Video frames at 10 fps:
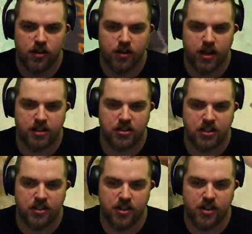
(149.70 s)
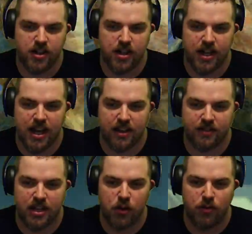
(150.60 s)
That's, I, I, I
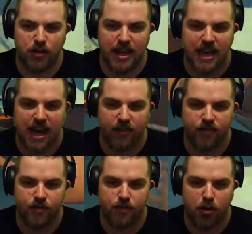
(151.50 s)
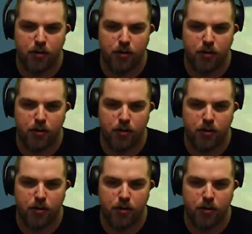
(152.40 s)
don't need a knife. Pretty